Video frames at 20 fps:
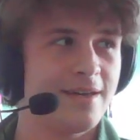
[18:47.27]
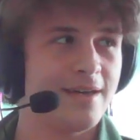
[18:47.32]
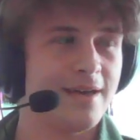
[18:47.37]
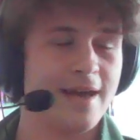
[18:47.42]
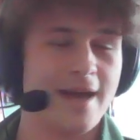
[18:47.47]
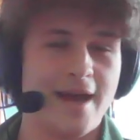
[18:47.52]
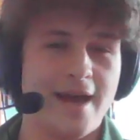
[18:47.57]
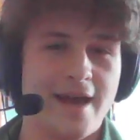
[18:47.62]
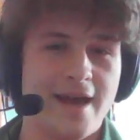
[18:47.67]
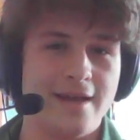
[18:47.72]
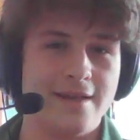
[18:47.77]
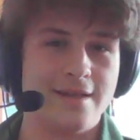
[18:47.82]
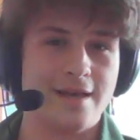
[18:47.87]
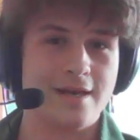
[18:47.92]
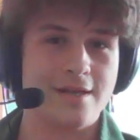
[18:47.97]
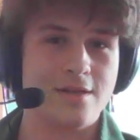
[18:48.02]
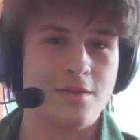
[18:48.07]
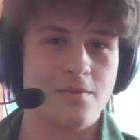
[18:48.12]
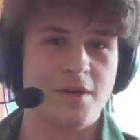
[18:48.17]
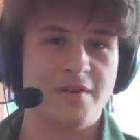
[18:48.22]
And
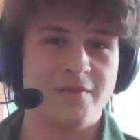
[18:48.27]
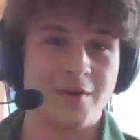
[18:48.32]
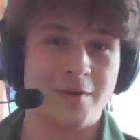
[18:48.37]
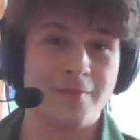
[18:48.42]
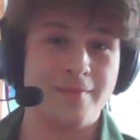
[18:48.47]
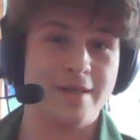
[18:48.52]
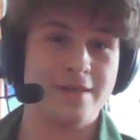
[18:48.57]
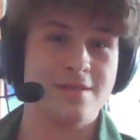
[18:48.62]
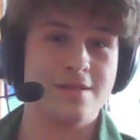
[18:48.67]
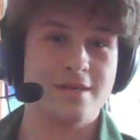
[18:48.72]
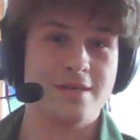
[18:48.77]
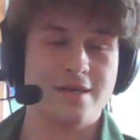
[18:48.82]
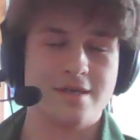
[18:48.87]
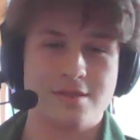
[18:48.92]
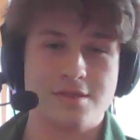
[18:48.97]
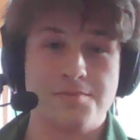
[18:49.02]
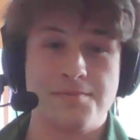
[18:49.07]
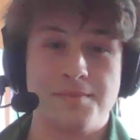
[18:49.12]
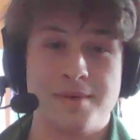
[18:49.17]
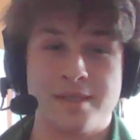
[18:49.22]
that's one of our big things.
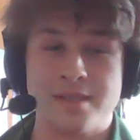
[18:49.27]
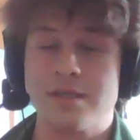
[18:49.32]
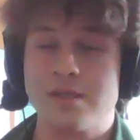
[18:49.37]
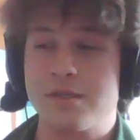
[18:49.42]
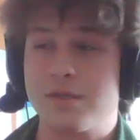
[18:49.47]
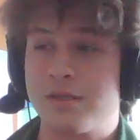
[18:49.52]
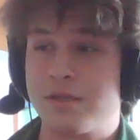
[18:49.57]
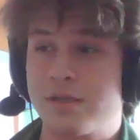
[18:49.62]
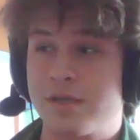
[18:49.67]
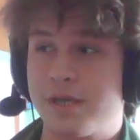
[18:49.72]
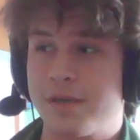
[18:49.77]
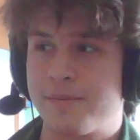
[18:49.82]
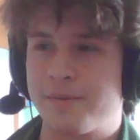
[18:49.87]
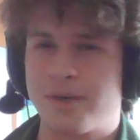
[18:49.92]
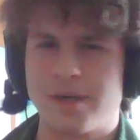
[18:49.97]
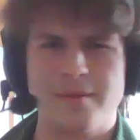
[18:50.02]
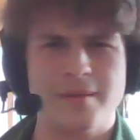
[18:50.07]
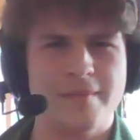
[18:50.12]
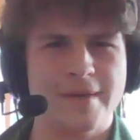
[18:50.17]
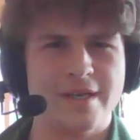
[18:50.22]
But this is going to
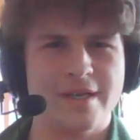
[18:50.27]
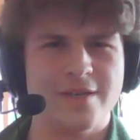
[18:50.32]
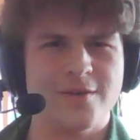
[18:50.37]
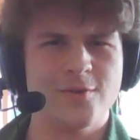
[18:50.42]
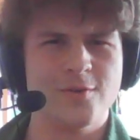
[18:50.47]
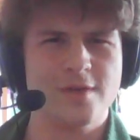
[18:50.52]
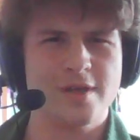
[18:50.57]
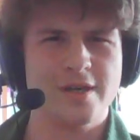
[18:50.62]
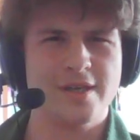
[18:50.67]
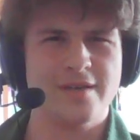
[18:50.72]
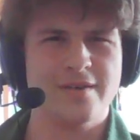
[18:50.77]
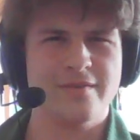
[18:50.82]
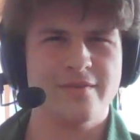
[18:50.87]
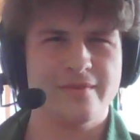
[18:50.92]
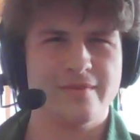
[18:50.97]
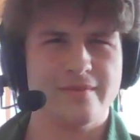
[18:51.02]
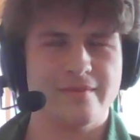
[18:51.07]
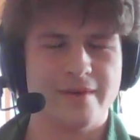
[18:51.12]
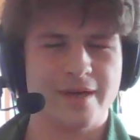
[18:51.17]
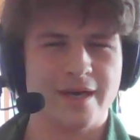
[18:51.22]
probably be a new thing
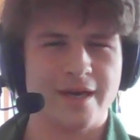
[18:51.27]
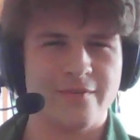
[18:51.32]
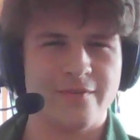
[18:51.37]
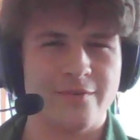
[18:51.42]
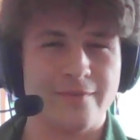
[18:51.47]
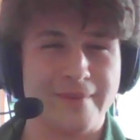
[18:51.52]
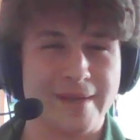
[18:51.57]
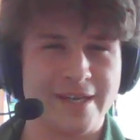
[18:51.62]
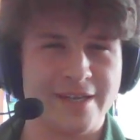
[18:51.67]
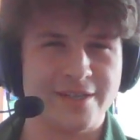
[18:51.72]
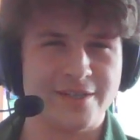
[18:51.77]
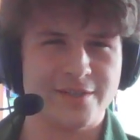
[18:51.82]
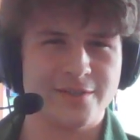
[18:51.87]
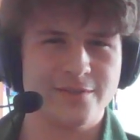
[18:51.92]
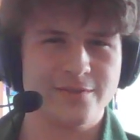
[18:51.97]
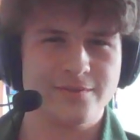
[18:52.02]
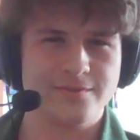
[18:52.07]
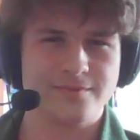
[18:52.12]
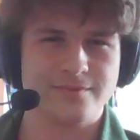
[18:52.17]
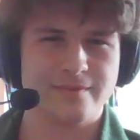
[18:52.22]
for me to
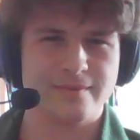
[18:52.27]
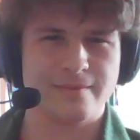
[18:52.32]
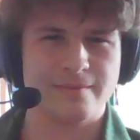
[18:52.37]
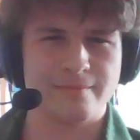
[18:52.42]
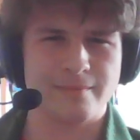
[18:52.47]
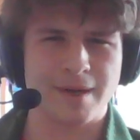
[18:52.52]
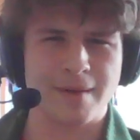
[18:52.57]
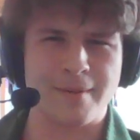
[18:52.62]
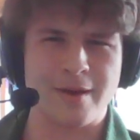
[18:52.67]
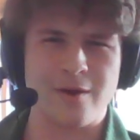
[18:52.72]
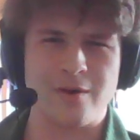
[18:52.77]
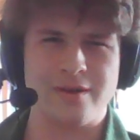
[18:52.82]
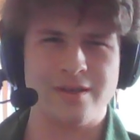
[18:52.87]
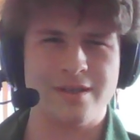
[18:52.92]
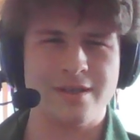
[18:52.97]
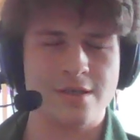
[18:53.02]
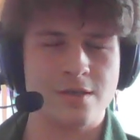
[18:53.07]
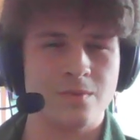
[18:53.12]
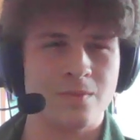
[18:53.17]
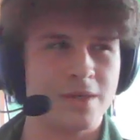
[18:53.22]
do, about at
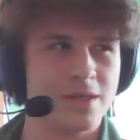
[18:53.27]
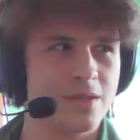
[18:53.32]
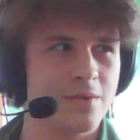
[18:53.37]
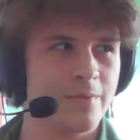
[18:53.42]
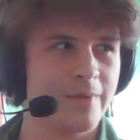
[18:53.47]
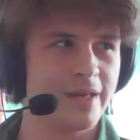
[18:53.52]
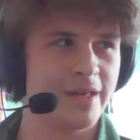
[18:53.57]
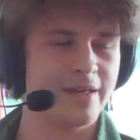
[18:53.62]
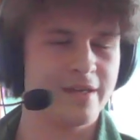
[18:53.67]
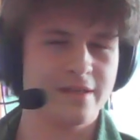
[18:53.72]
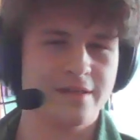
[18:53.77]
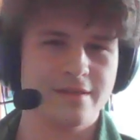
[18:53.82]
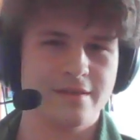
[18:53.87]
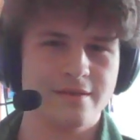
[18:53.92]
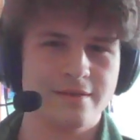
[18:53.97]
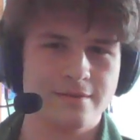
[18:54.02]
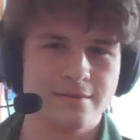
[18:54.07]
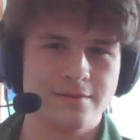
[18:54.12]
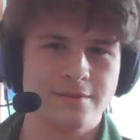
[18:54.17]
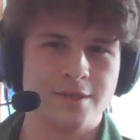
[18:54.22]
least once a week.
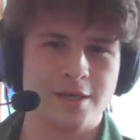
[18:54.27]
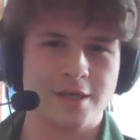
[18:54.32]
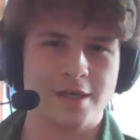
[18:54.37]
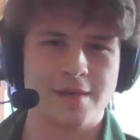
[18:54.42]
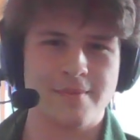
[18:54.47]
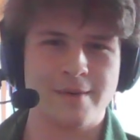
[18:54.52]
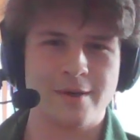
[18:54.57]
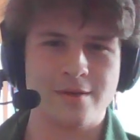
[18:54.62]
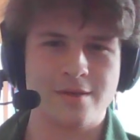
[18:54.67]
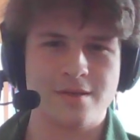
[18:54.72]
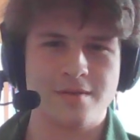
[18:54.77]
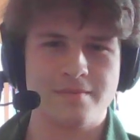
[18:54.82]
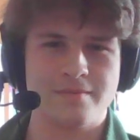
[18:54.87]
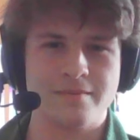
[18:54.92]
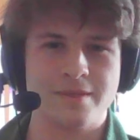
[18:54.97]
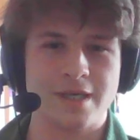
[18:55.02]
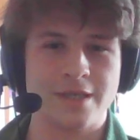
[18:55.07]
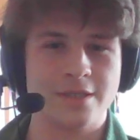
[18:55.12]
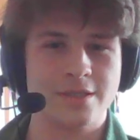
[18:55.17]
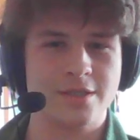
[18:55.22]
Talking about some
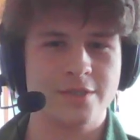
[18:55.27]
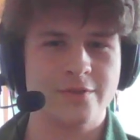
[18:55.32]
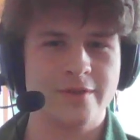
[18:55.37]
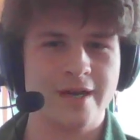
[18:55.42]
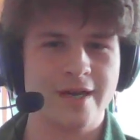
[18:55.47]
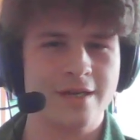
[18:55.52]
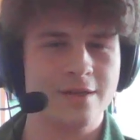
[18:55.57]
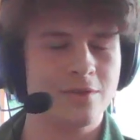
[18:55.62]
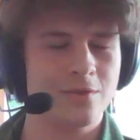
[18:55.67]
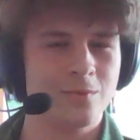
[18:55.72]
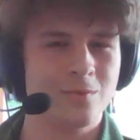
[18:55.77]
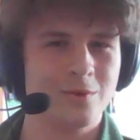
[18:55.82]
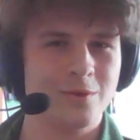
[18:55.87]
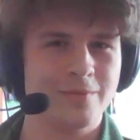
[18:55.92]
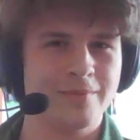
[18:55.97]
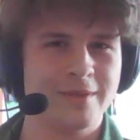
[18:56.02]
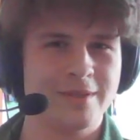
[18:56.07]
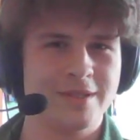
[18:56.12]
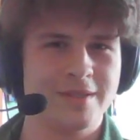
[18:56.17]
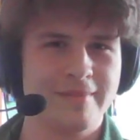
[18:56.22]
Dungeons & Dragons or
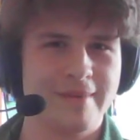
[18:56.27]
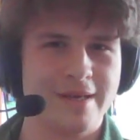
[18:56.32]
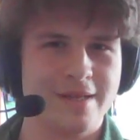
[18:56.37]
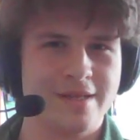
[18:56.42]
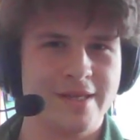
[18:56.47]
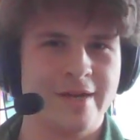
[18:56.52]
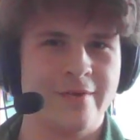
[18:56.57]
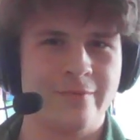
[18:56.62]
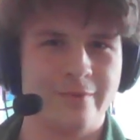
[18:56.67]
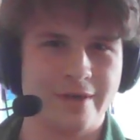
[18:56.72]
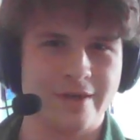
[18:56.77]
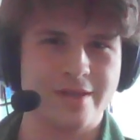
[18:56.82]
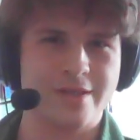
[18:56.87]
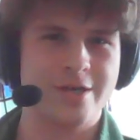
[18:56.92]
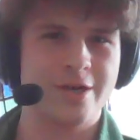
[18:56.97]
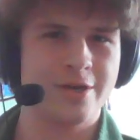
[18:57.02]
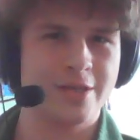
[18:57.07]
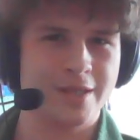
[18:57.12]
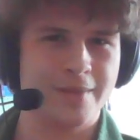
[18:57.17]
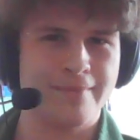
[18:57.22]
world building based stuff. We're going to
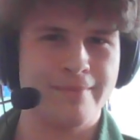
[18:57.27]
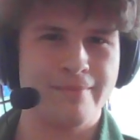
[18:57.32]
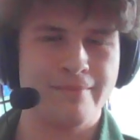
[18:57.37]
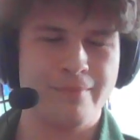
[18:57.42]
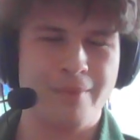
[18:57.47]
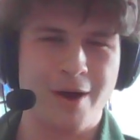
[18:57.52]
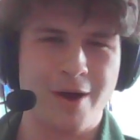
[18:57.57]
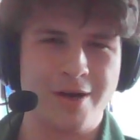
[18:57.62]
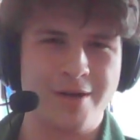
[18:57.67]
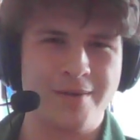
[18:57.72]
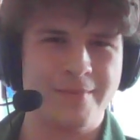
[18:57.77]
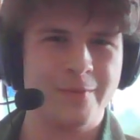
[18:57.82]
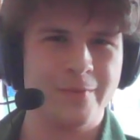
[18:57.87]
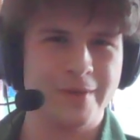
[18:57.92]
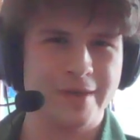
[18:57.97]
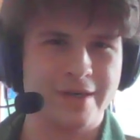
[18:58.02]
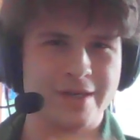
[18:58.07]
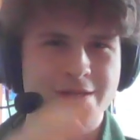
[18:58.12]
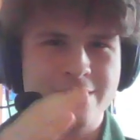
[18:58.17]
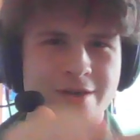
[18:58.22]
start at the bottom and
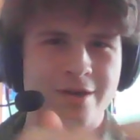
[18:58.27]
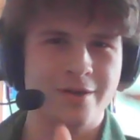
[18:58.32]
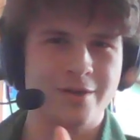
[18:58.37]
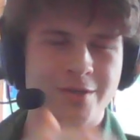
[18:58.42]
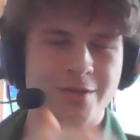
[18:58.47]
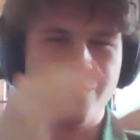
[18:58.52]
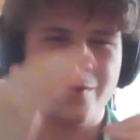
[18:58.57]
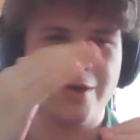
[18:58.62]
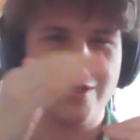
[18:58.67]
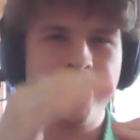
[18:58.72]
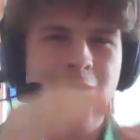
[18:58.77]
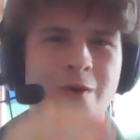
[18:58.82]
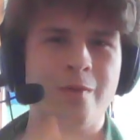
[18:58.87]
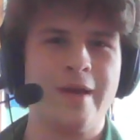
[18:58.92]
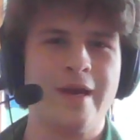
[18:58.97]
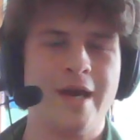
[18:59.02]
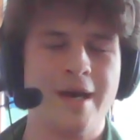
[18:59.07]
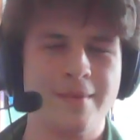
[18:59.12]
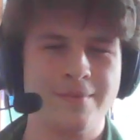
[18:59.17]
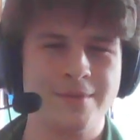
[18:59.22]
we're going to start to work our
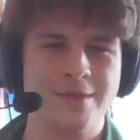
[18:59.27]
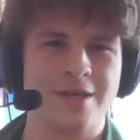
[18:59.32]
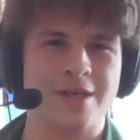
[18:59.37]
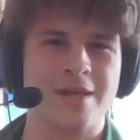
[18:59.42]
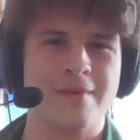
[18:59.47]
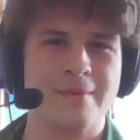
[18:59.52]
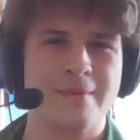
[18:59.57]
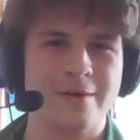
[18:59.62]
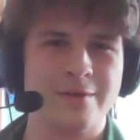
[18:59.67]
way up, talking about